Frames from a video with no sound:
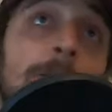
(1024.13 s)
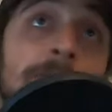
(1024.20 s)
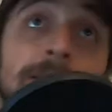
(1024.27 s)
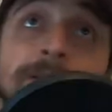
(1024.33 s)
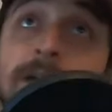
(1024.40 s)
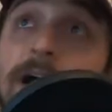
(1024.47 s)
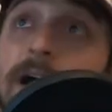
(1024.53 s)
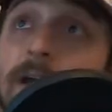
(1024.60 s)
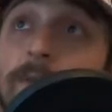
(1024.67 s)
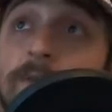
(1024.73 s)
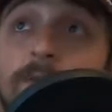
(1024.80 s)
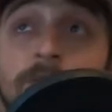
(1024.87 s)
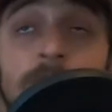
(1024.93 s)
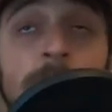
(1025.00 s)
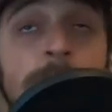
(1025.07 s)
many
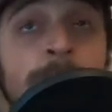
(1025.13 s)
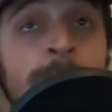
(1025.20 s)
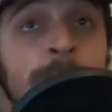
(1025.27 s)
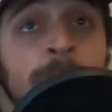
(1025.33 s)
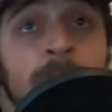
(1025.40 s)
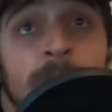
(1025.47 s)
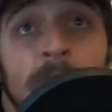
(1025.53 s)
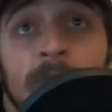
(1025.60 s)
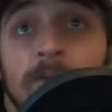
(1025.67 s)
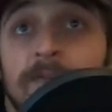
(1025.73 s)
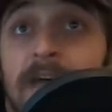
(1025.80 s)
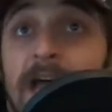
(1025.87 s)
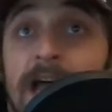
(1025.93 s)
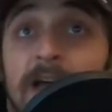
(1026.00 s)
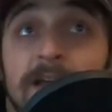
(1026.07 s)
times
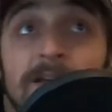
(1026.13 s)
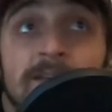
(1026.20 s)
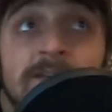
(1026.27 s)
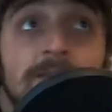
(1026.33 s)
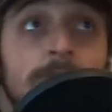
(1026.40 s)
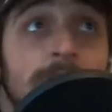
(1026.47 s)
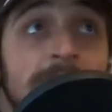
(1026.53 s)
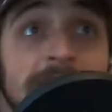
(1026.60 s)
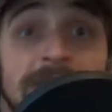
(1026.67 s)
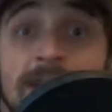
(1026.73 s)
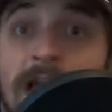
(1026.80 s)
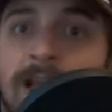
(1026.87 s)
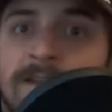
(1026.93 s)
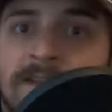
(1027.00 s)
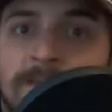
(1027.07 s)
that someone hasn't
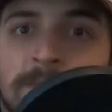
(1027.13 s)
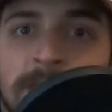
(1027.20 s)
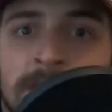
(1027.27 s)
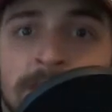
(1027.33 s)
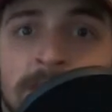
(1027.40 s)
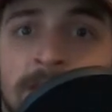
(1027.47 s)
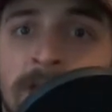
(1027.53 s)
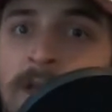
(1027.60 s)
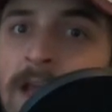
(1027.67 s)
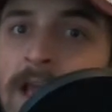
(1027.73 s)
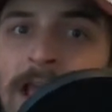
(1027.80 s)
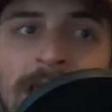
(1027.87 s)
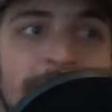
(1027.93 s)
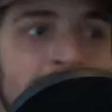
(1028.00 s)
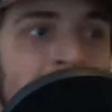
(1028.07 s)
had something,
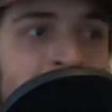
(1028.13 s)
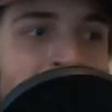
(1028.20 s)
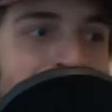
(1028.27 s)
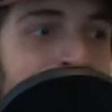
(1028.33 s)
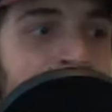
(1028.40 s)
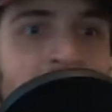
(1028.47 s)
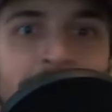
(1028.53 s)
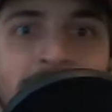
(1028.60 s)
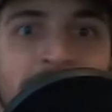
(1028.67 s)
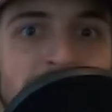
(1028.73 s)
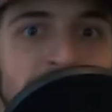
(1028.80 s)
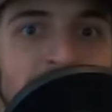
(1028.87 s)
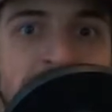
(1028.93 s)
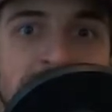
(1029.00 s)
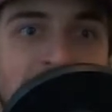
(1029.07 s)
and I'll have an
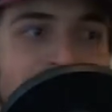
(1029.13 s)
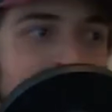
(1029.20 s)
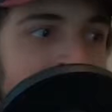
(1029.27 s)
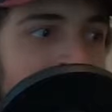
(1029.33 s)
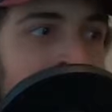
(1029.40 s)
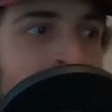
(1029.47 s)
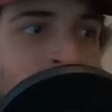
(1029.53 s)
extra jacket.